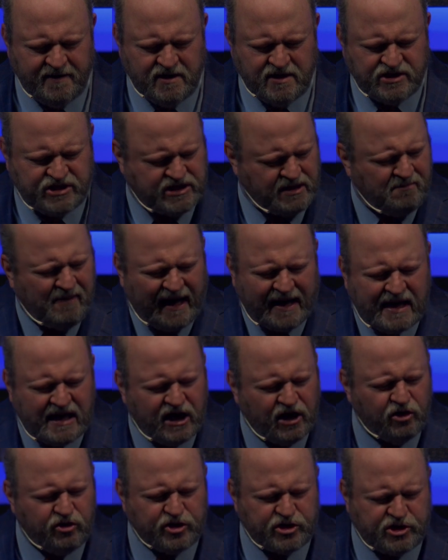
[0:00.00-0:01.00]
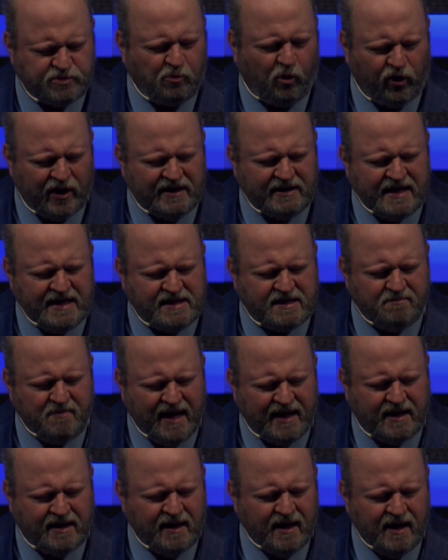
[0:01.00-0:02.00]
Somebody here this morning need to
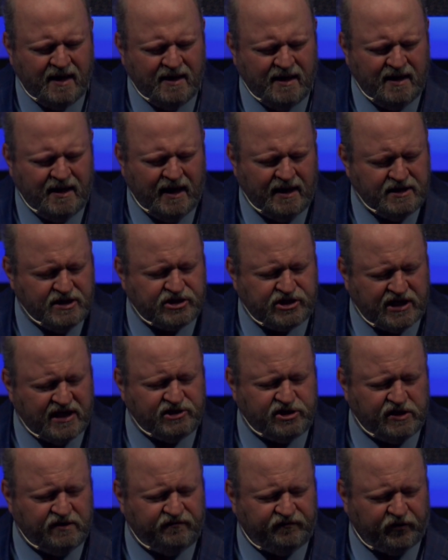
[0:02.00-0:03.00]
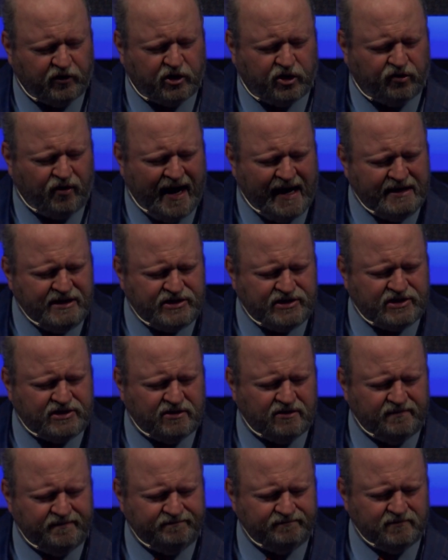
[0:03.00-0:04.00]
make a decision for Christ
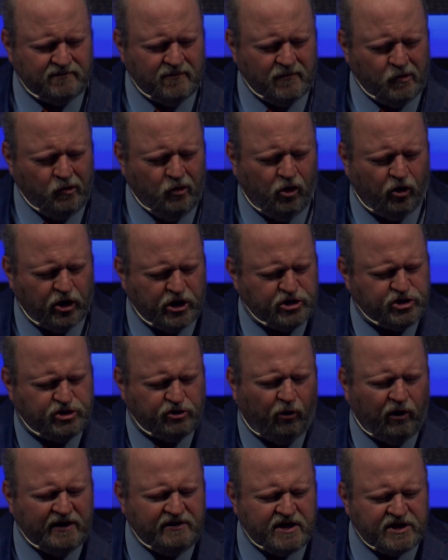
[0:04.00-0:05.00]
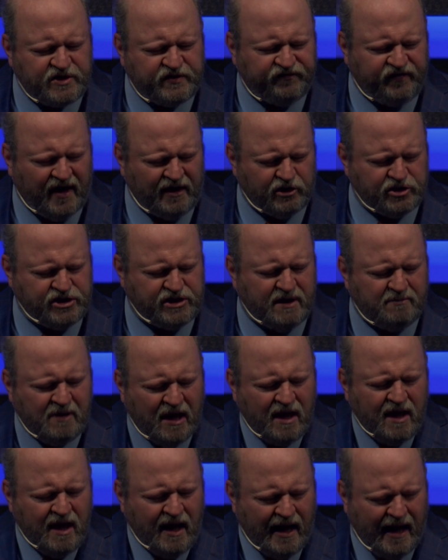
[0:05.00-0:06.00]
or to join this fellowship.
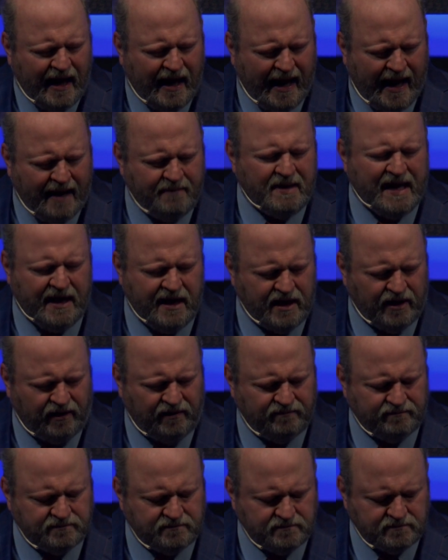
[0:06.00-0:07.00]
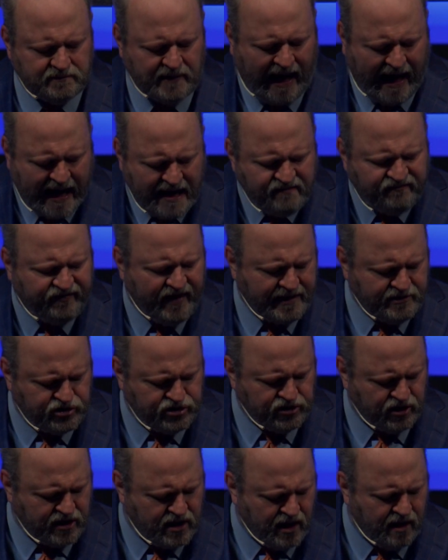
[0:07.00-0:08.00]
I'm here. I invite
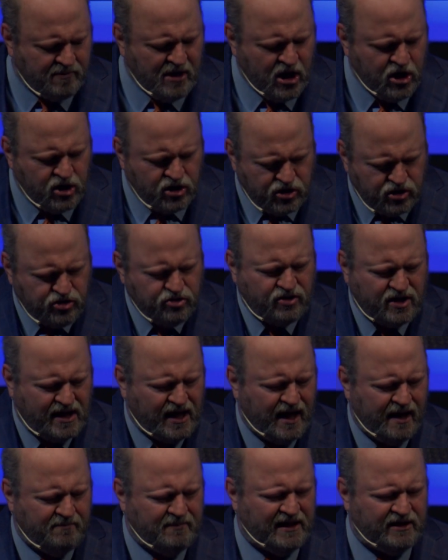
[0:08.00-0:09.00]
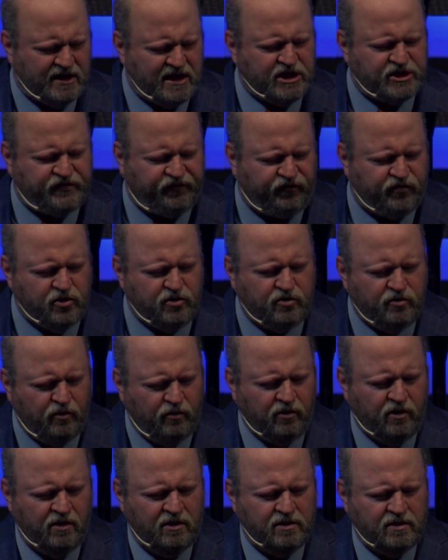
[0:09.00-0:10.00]
you to come. You come in these
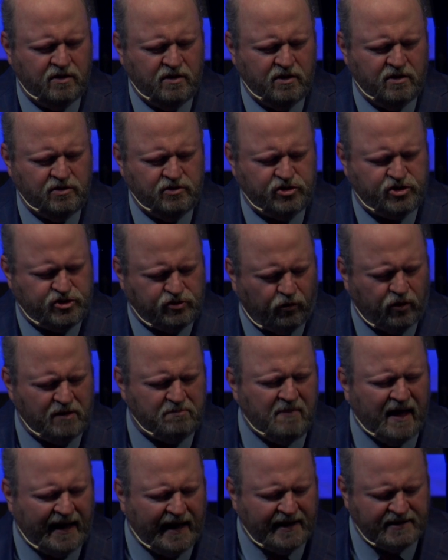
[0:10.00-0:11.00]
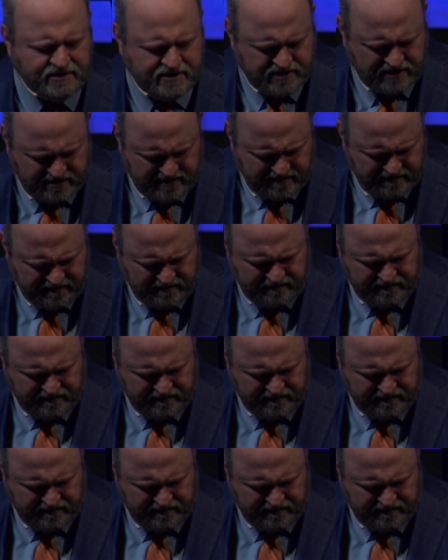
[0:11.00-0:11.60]
few short minutes.